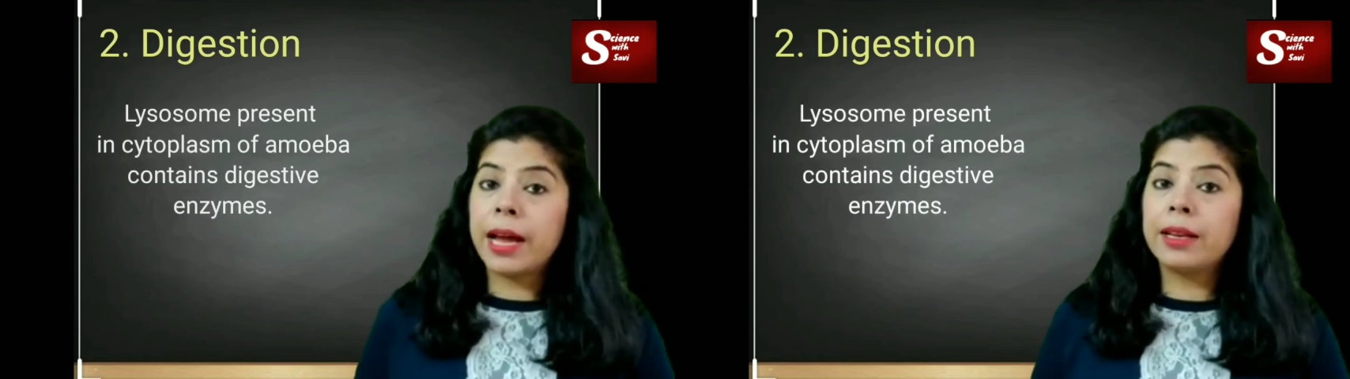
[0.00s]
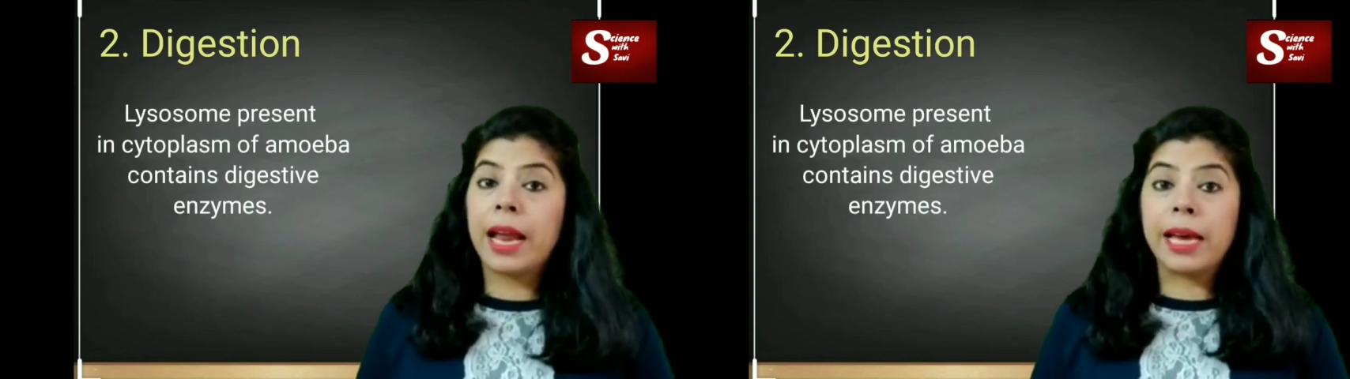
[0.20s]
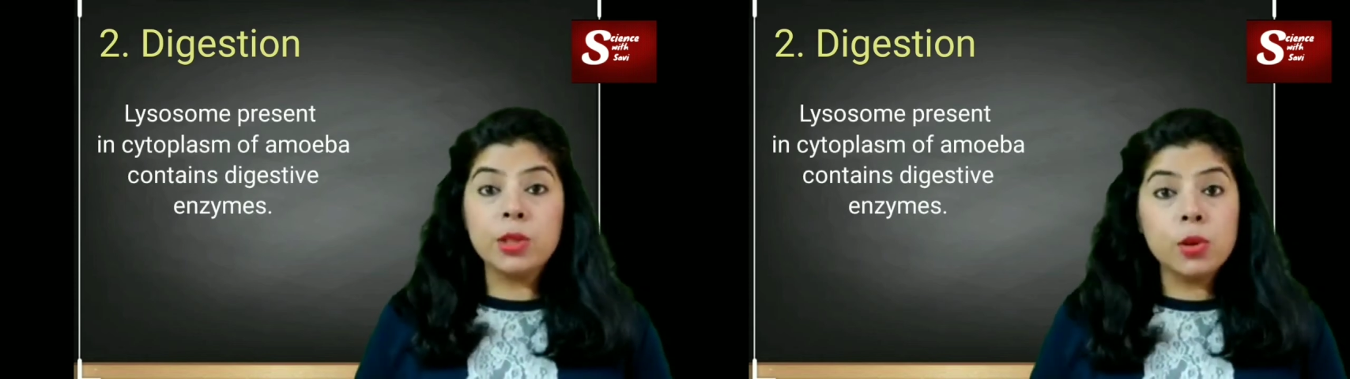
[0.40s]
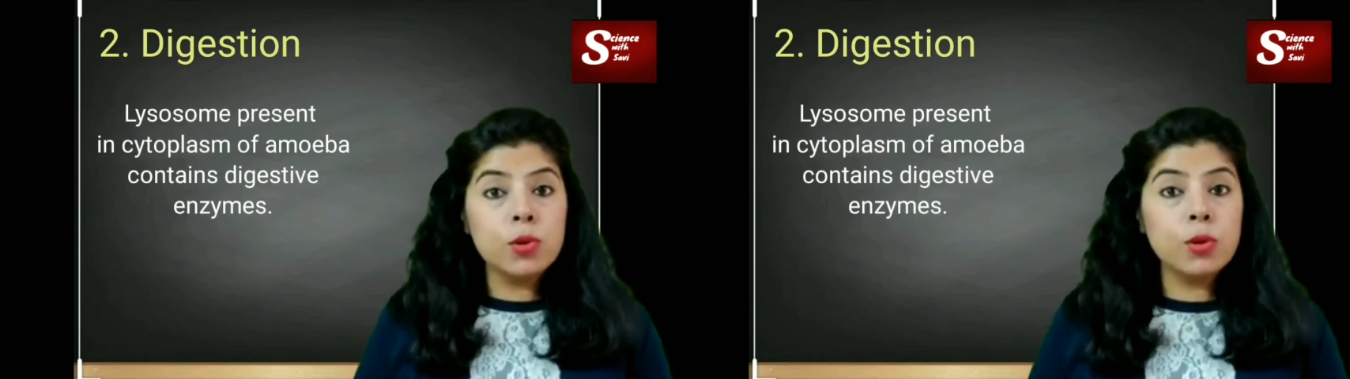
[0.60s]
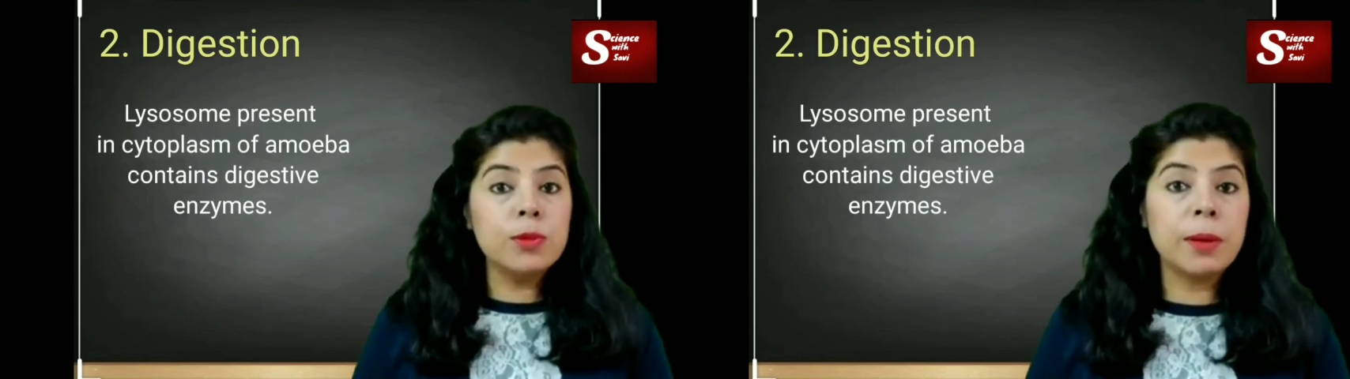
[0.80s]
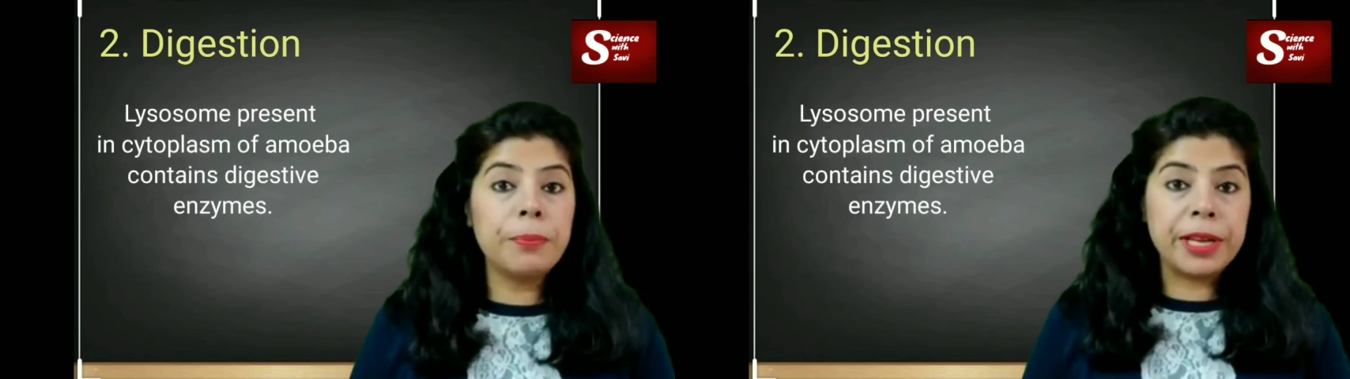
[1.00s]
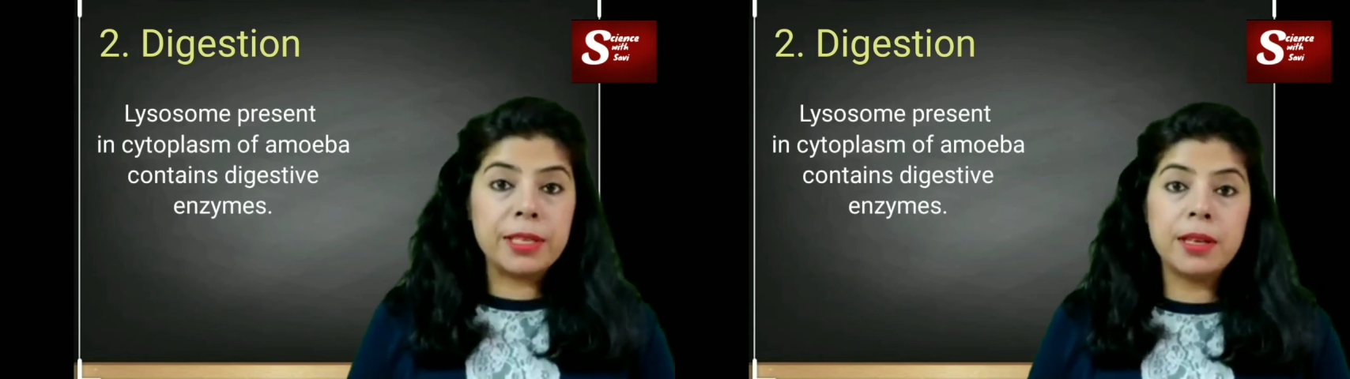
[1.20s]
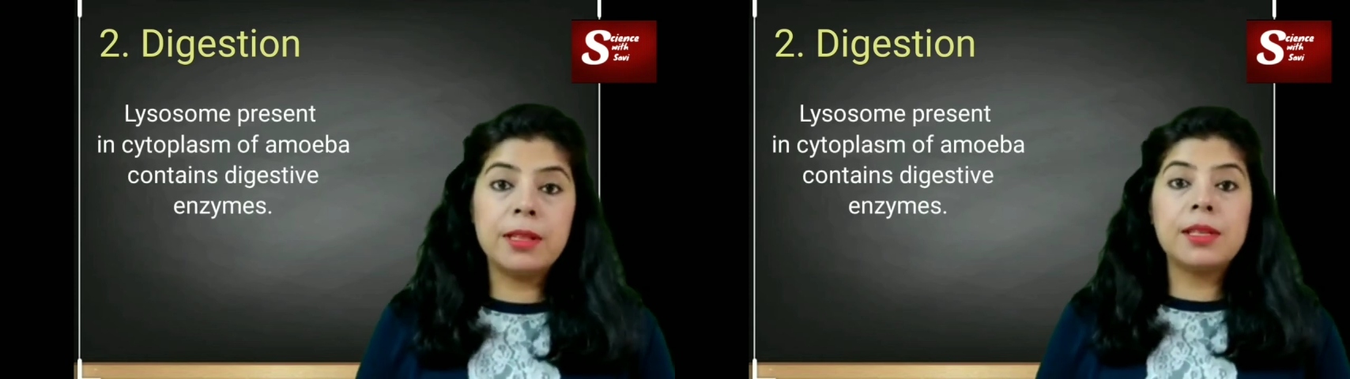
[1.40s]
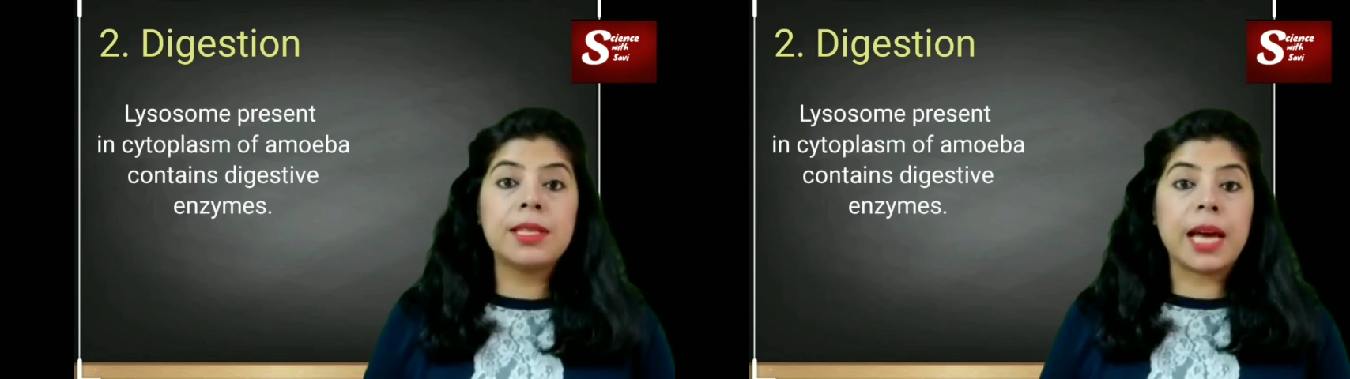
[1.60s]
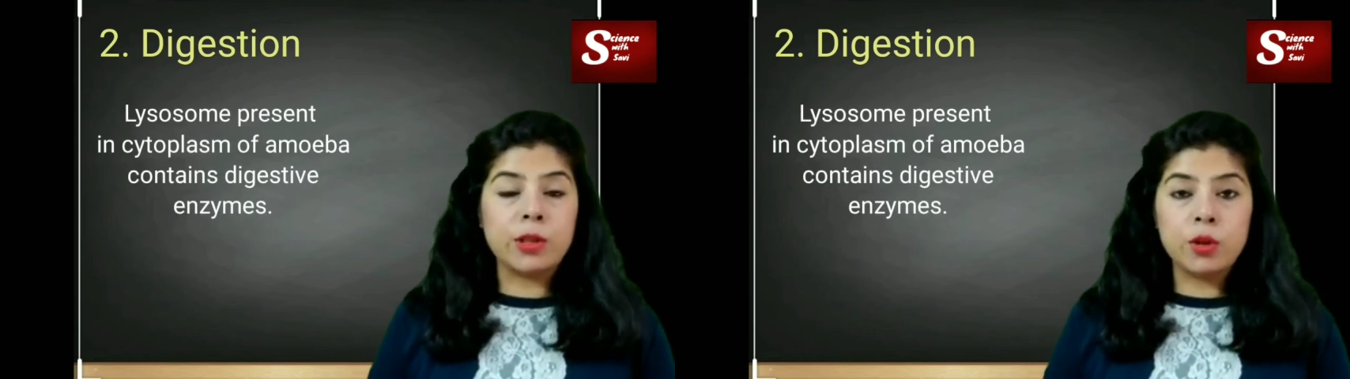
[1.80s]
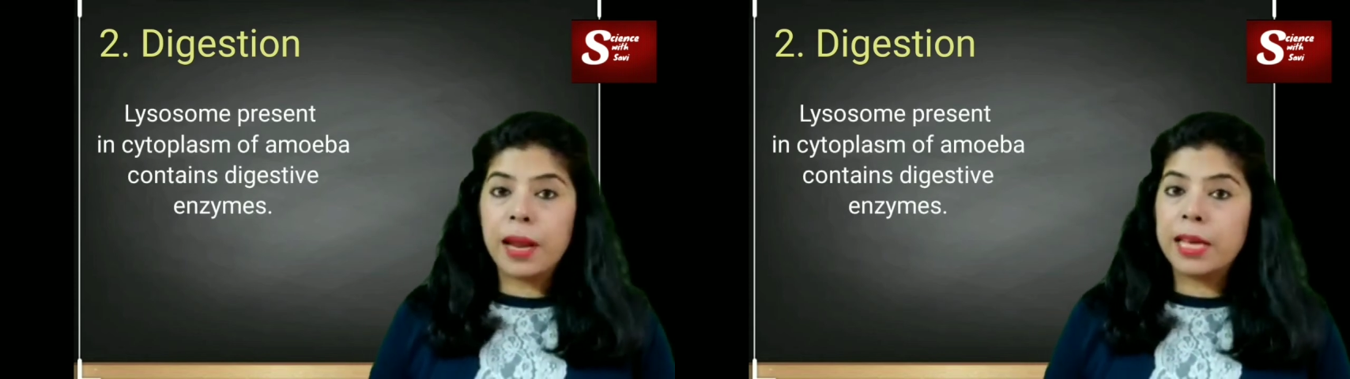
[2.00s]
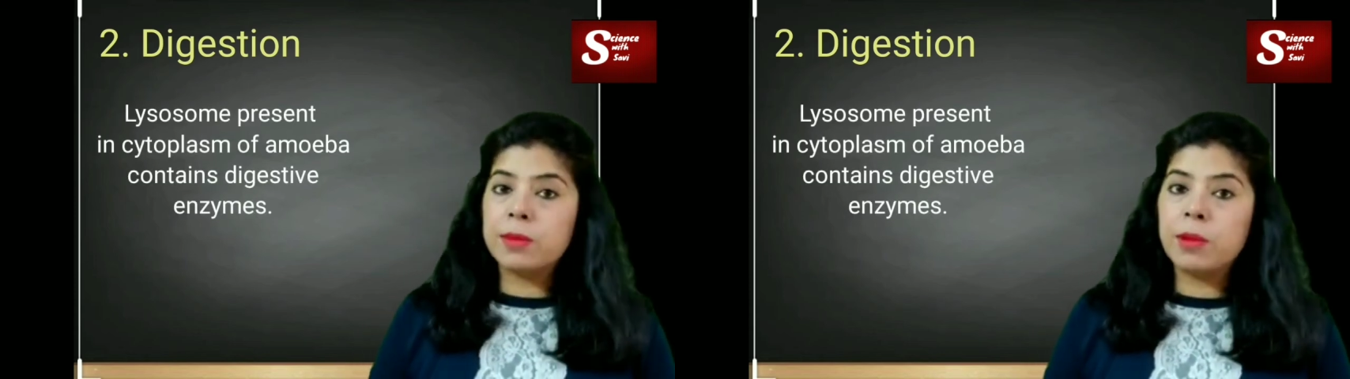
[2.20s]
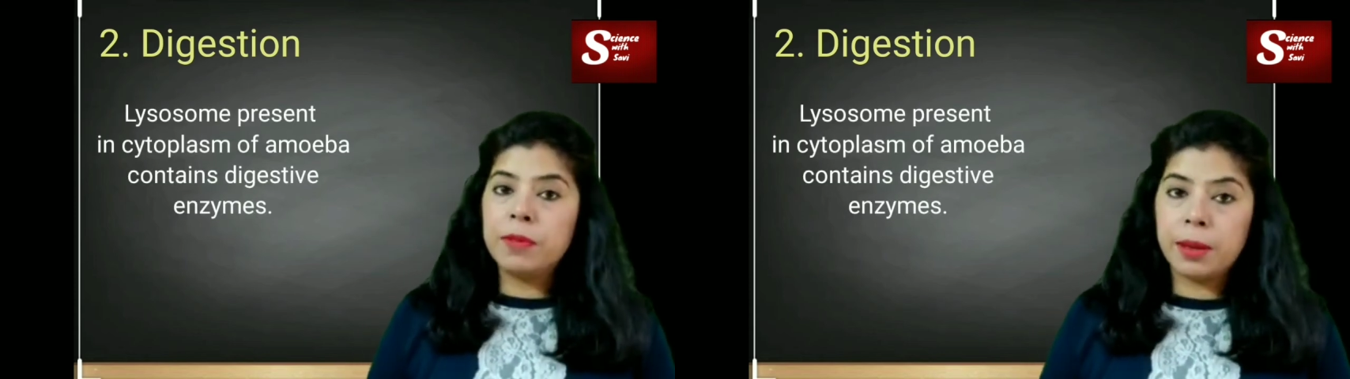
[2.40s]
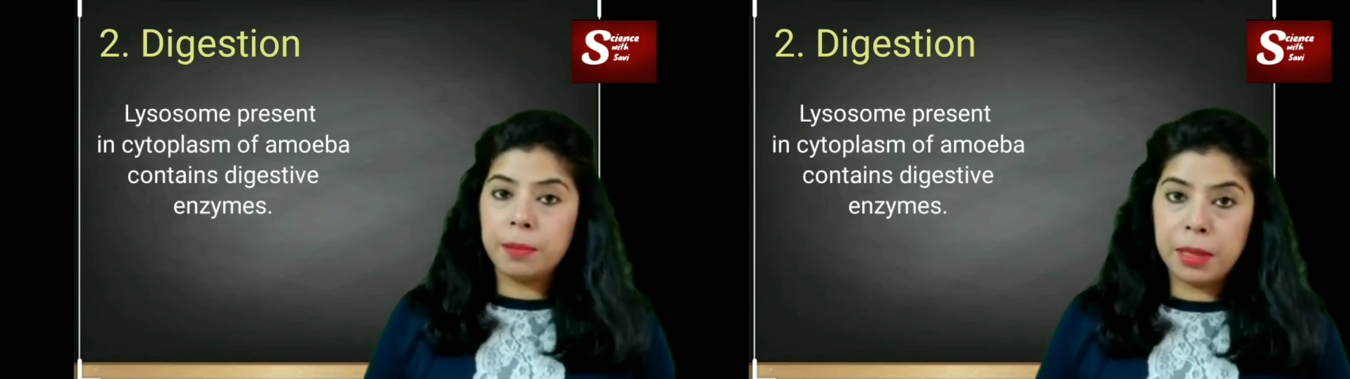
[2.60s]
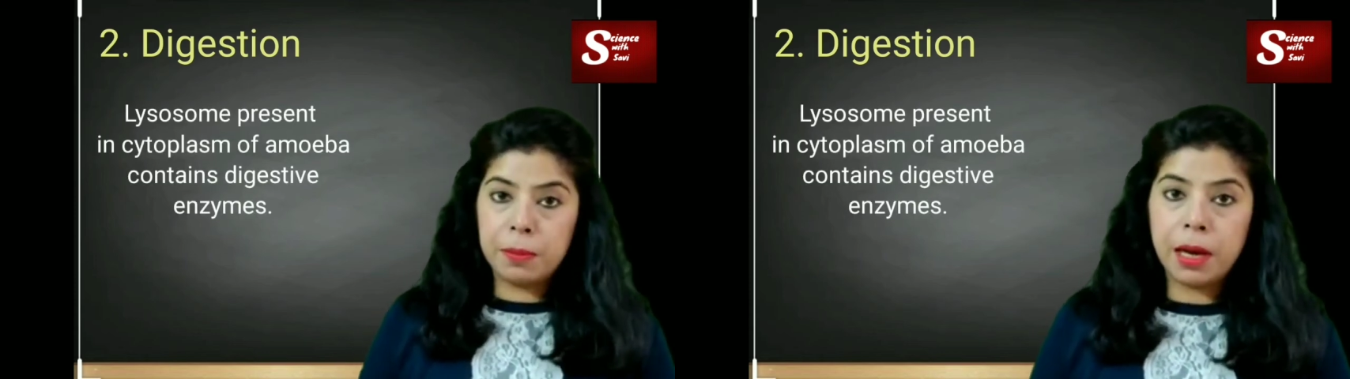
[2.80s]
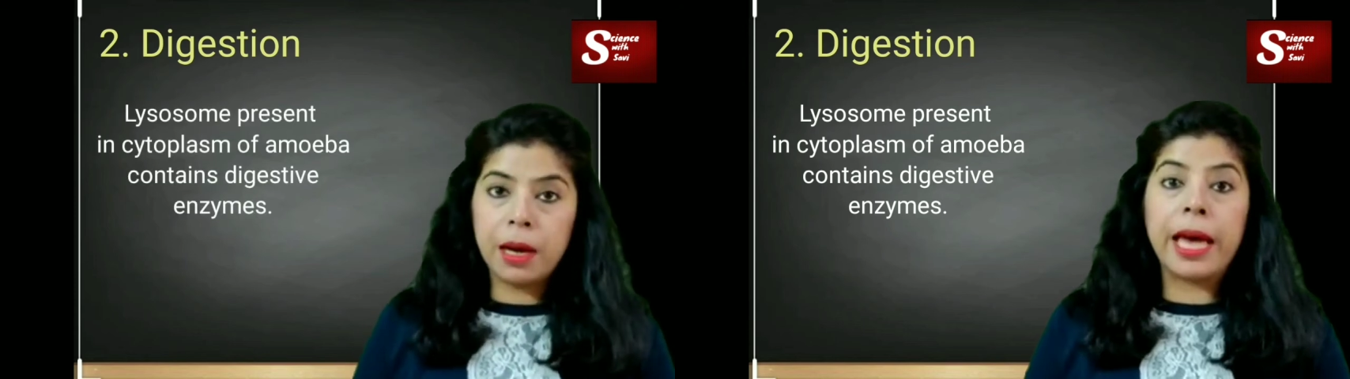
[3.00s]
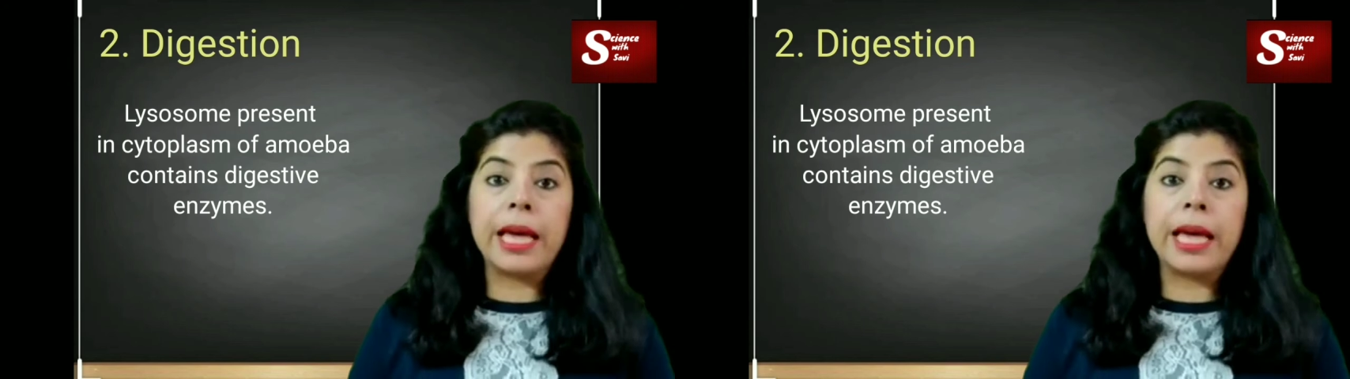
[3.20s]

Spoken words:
that lysosomes are present in the cytoplasm of the amoeba,